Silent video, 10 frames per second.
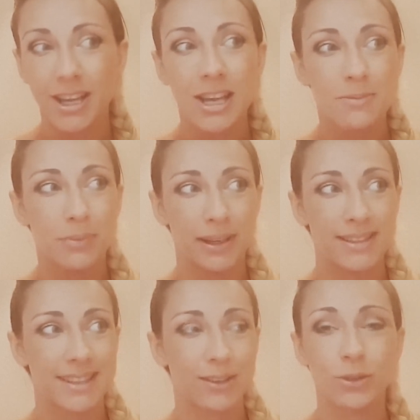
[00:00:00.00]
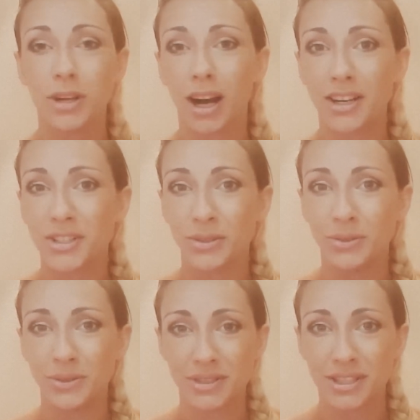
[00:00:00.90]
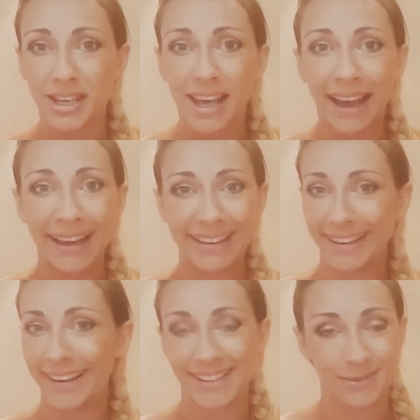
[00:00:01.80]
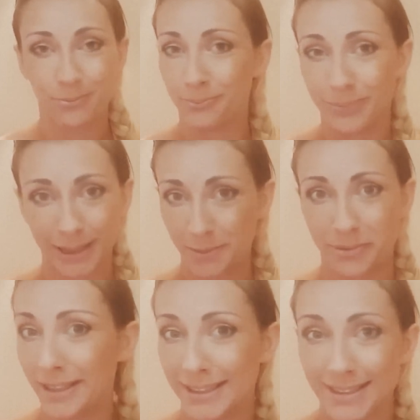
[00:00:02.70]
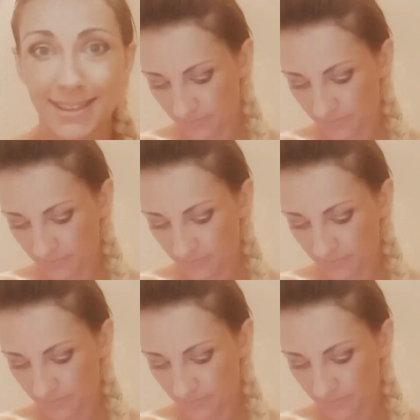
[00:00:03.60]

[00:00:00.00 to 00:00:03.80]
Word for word: but it's like all cartooned and it's bloody brilliant.